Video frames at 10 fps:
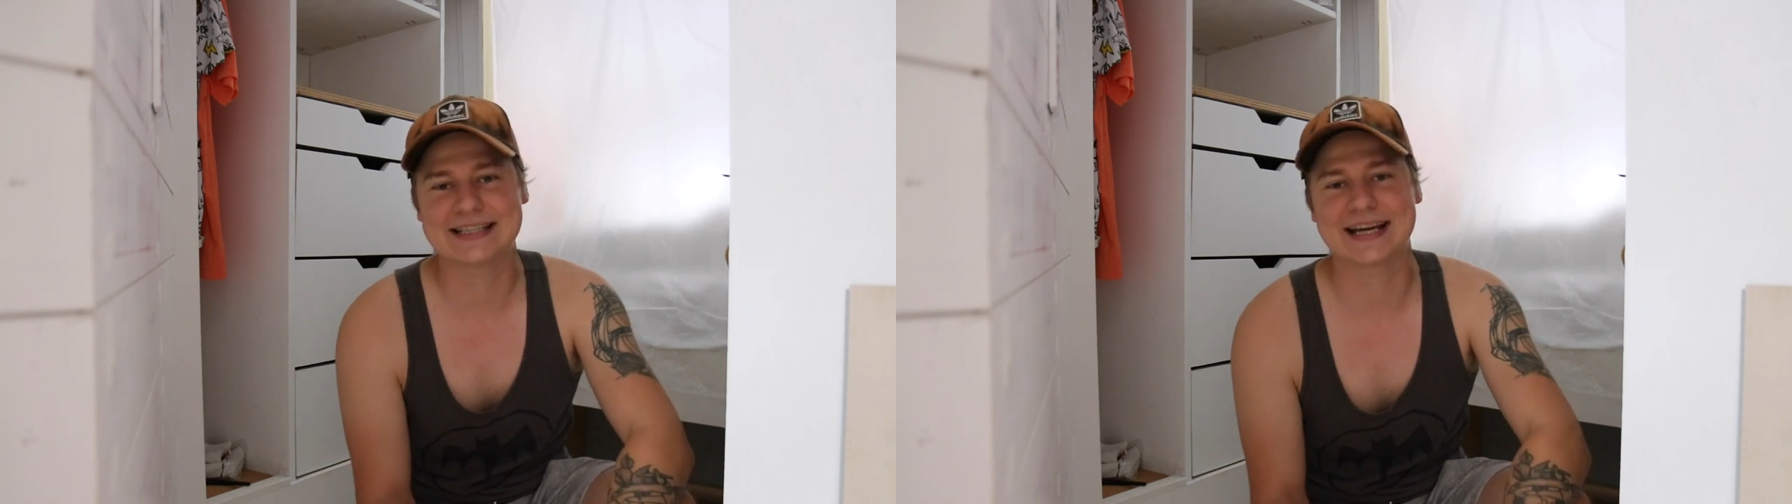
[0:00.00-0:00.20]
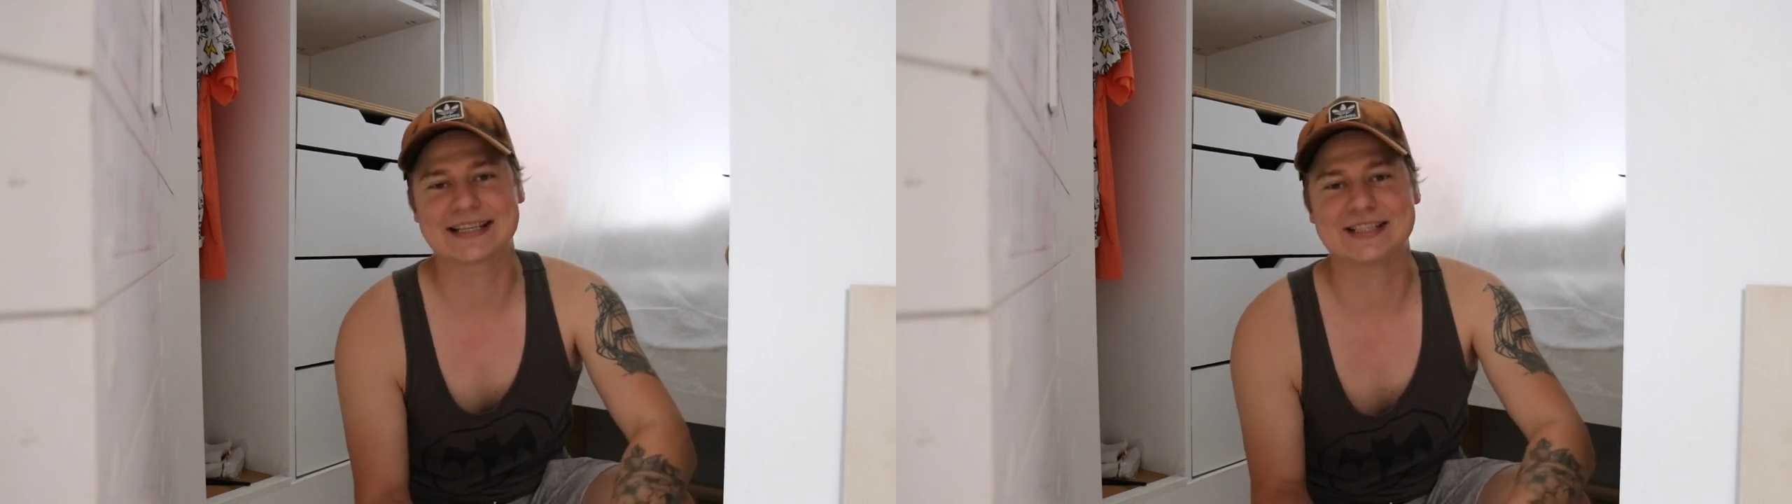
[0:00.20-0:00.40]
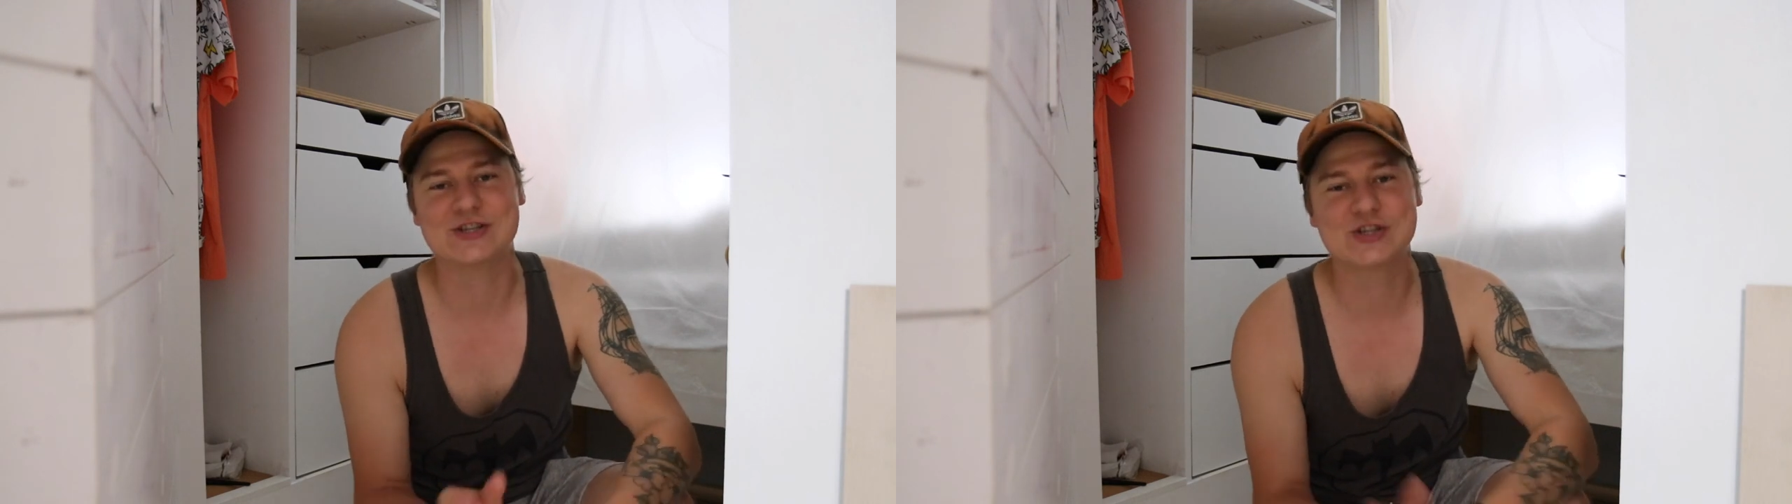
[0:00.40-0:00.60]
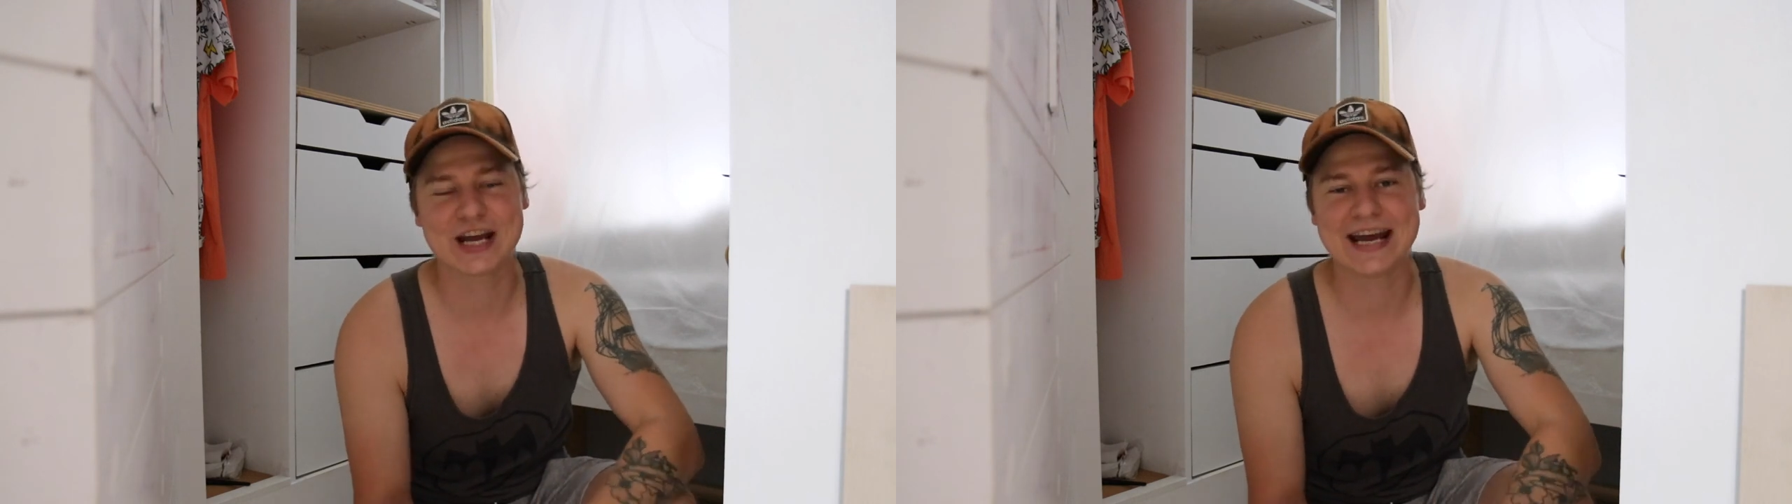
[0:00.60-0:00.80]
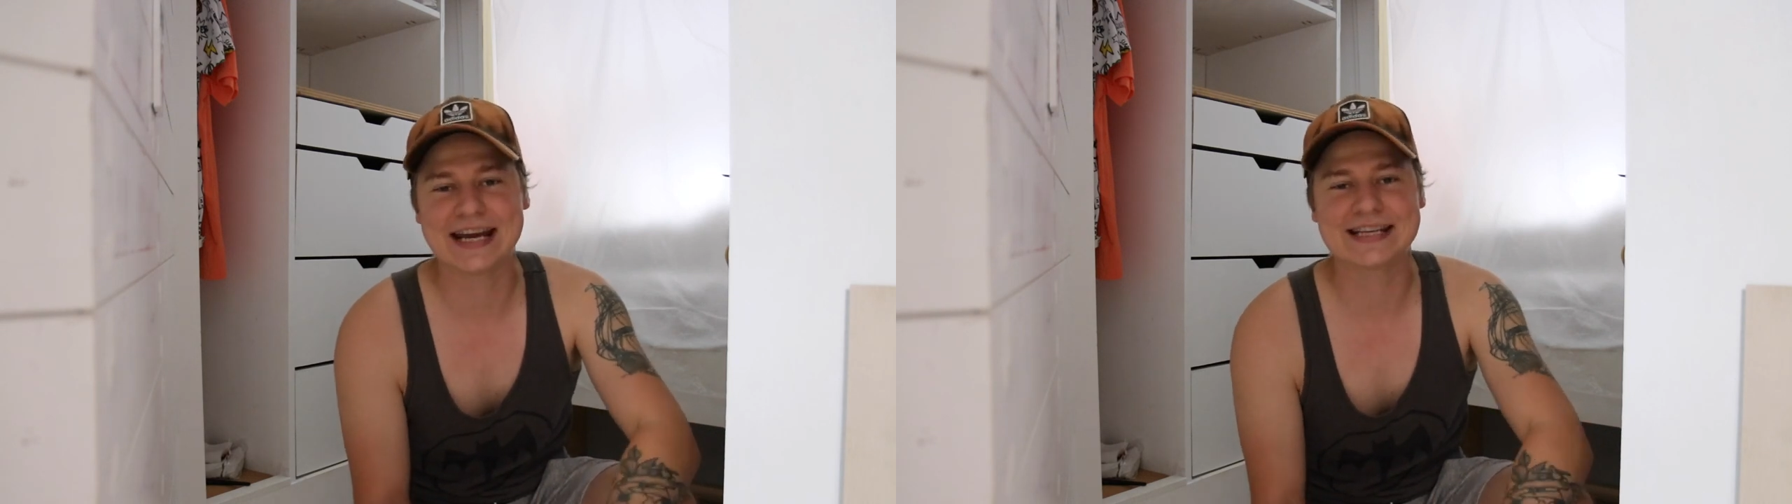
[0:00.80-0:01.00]
texting
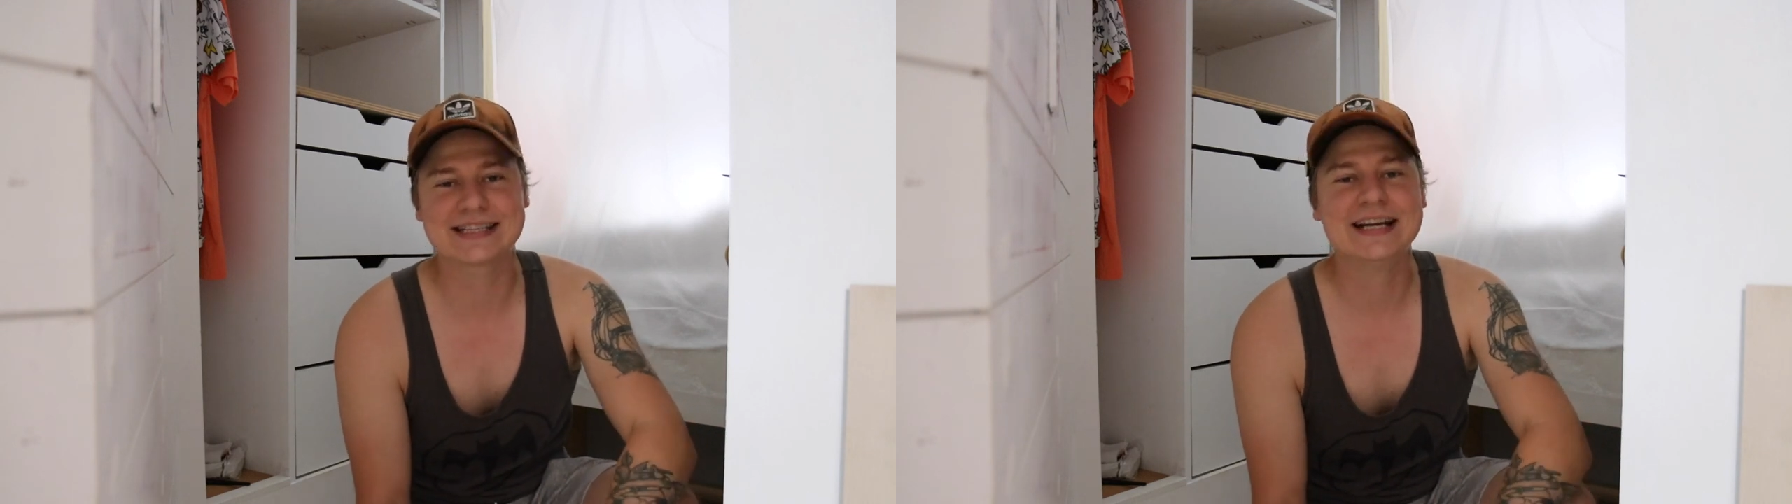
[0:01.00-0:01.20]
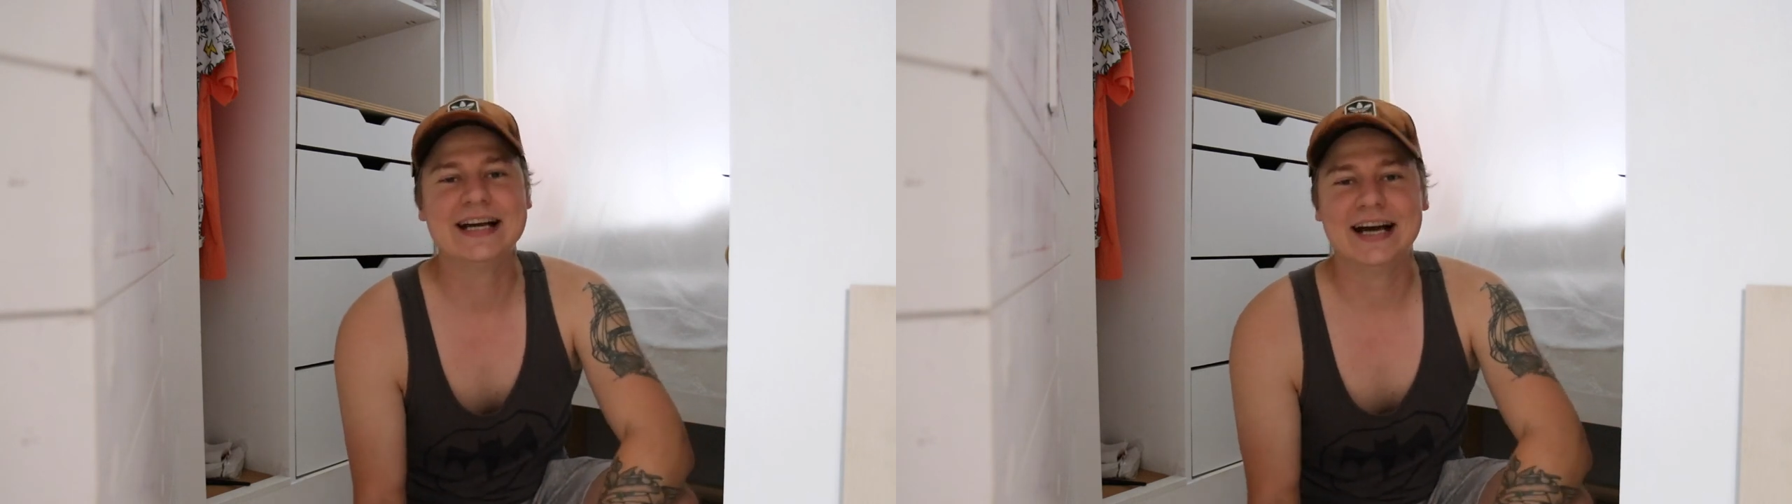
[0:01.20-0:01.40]
Chase.